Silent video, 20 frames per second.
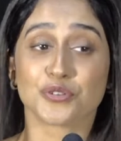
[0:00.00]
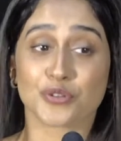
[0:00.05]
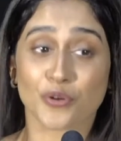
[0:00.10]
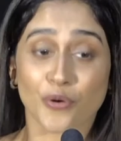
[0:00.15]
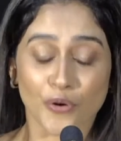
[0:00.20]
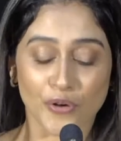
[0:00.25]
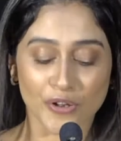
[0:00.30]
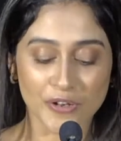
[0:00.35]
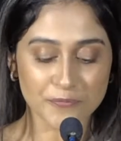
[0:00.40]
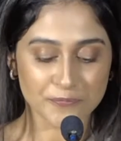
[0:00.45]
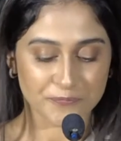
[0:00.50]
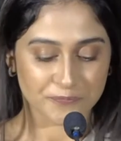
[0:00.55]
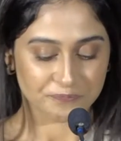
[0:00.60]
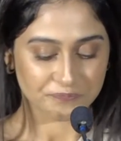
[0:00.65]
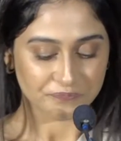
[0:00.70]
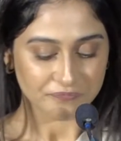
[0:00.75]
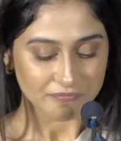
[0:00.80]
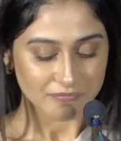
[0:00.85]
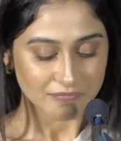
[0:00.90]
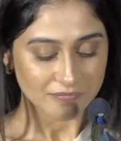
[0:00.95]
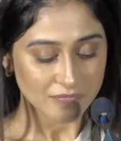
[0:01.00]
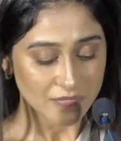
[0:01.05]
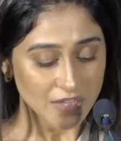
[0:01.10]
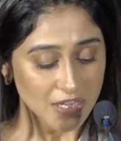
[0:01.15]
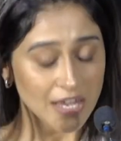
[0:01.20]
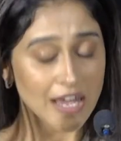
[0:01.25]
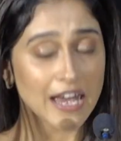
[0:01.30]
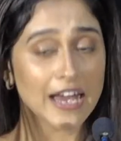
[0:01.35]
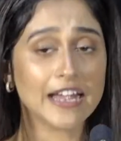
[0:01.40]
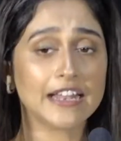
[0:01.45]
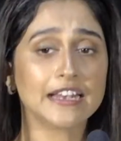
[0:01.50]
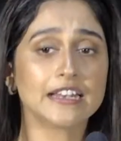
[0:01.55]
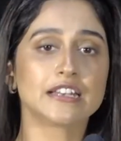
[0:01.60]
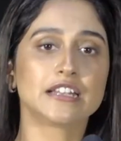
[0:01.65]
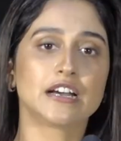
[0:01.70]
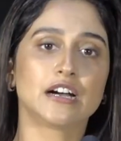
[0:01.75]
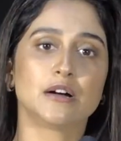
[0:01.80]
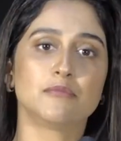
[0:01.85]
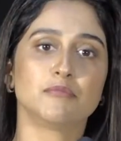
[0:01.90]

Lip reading: it all. And